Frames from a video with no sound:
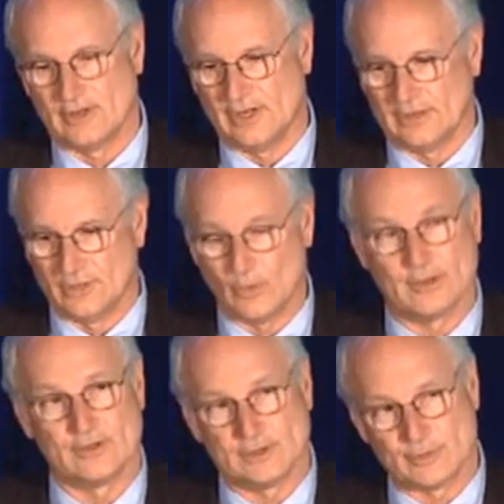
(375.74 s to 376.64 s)
and then
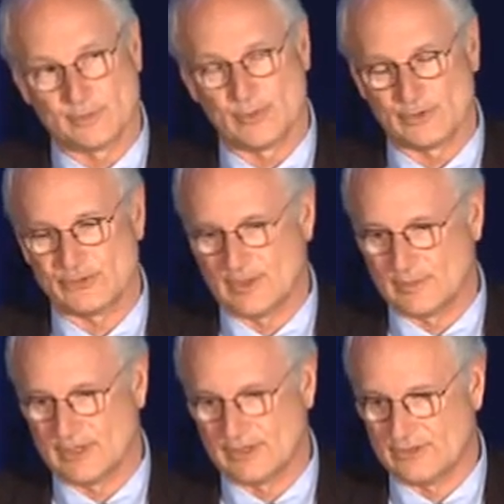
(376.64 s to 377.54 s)
whether there was
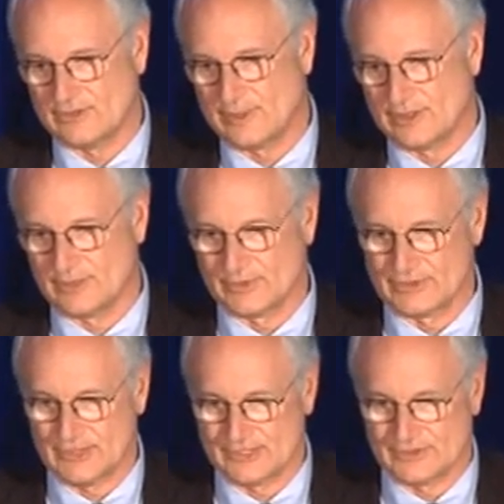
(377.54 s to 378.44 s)
post-op death as being number
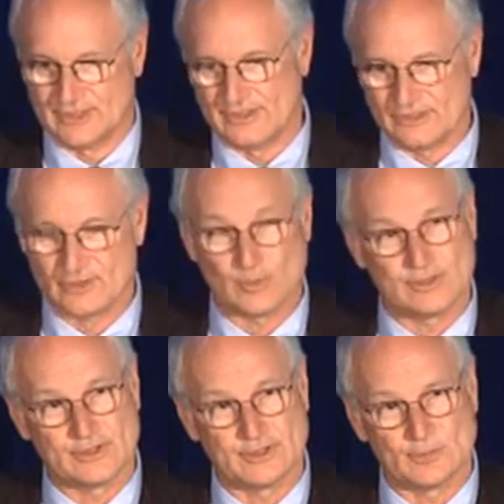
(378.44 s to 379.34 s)
6. And this is
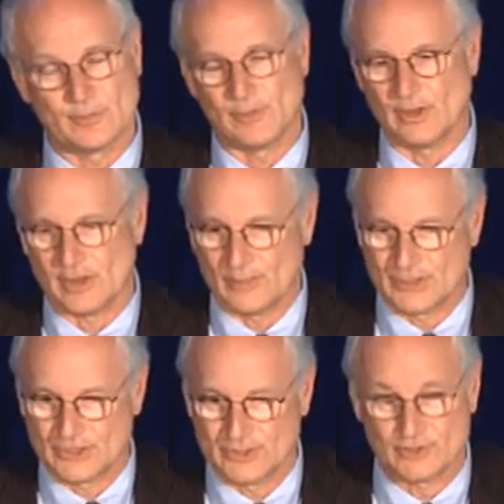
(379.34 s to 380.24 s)
what the Whipple
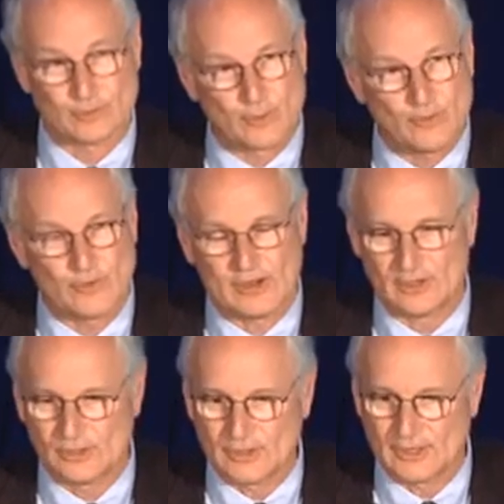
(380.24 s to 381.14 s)
operations
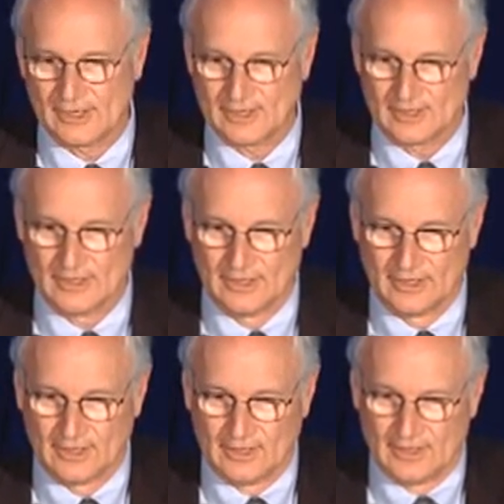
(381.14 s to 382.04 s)
profile looked like.
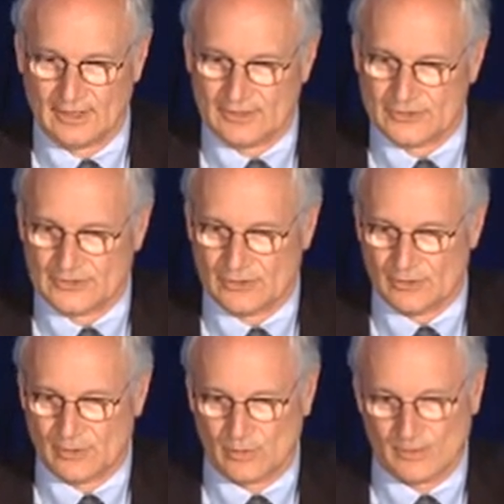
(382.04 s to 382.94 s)

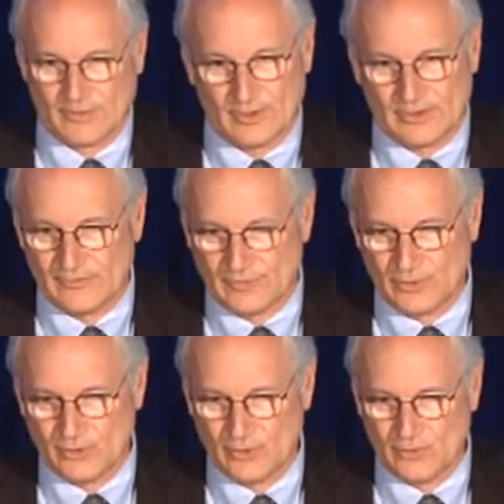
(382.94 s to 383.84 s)
So there were very
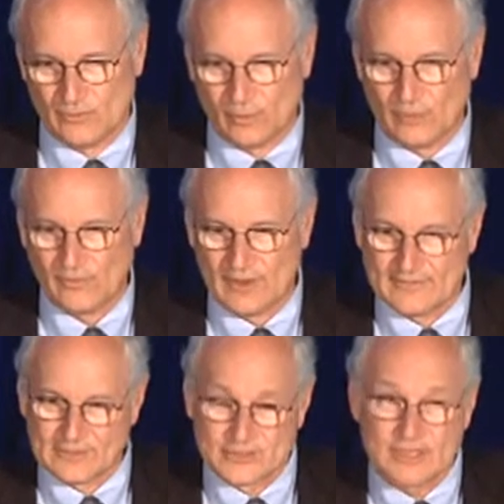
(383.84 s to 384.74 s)
few 4,
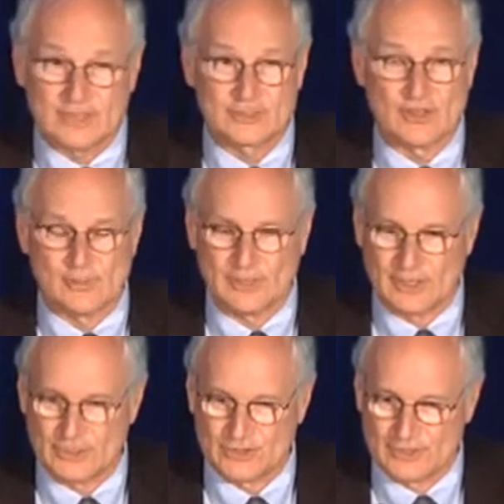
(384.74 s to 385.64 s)
5, and 6
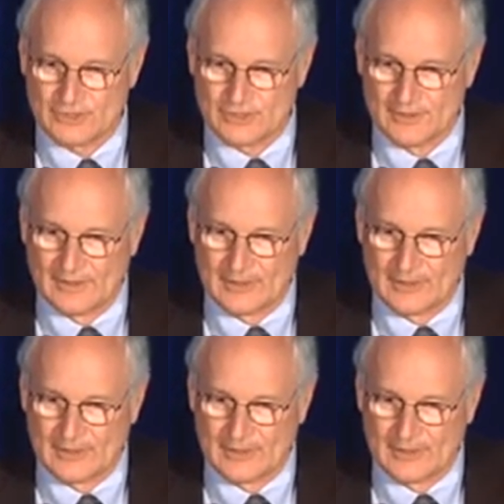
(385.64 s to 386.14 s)
complications,